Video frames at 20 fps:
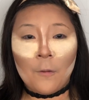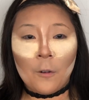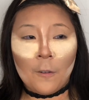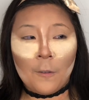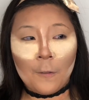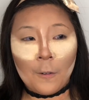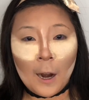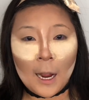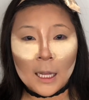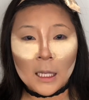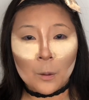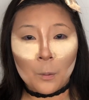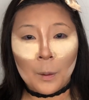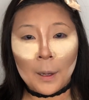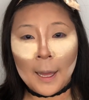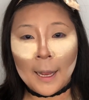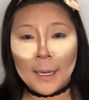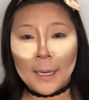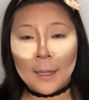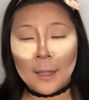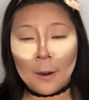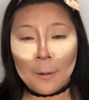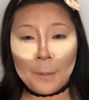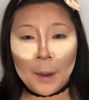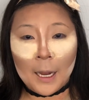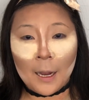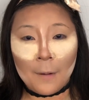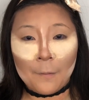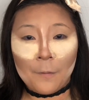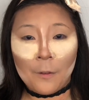for friends when I did their
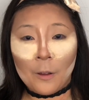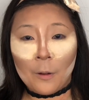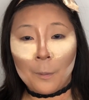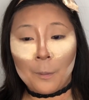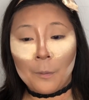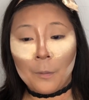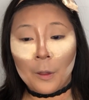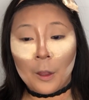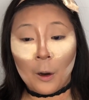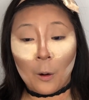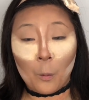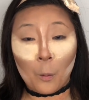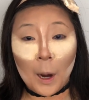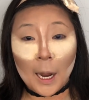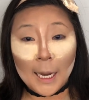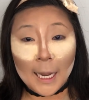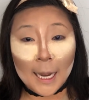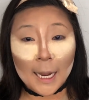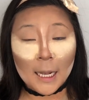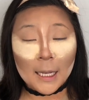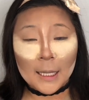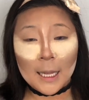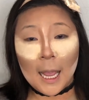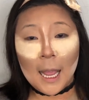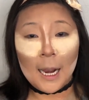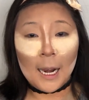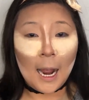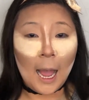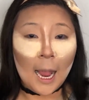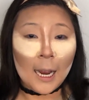makeup for their weddings,
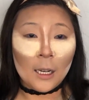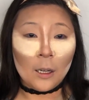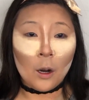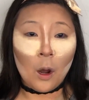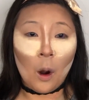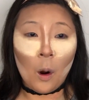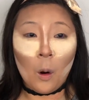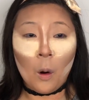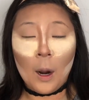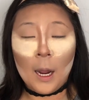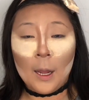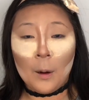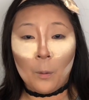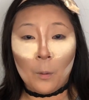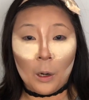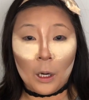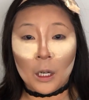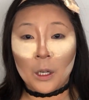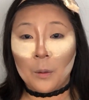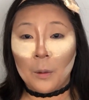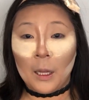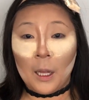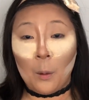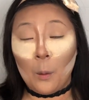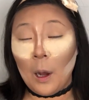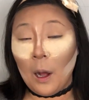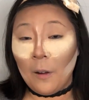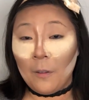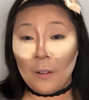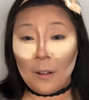and I know it worked really
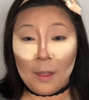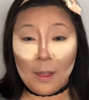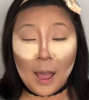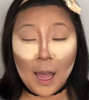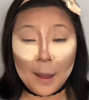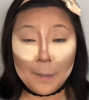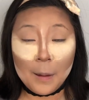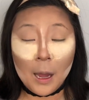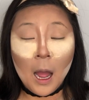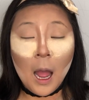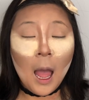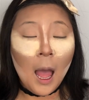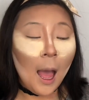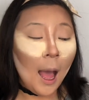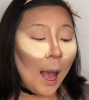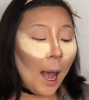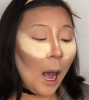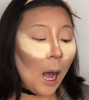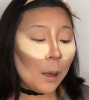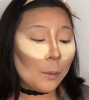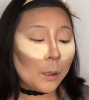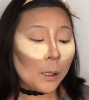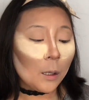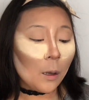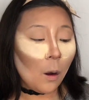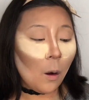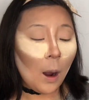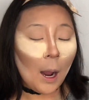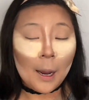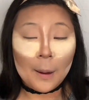well for them.
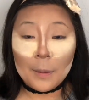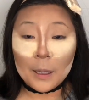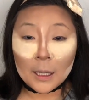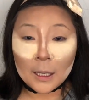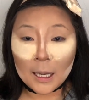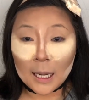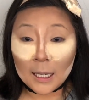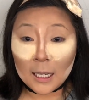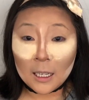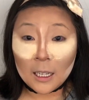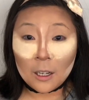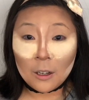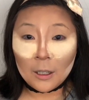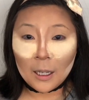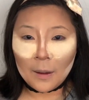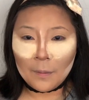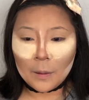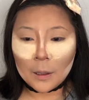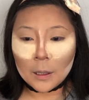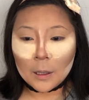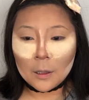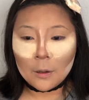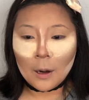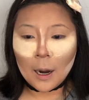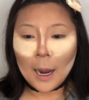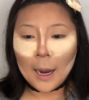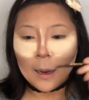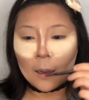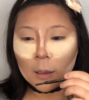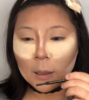So I'm excited to give this a
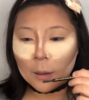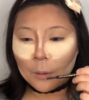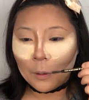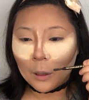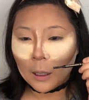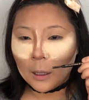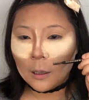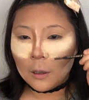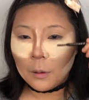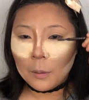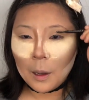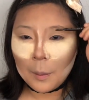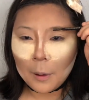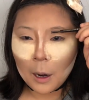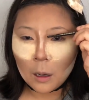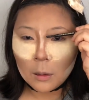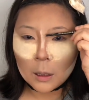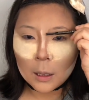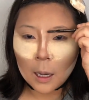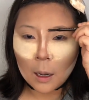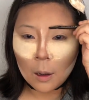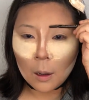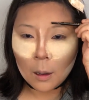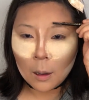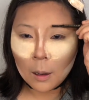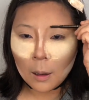try. So we're gonna do my brows now.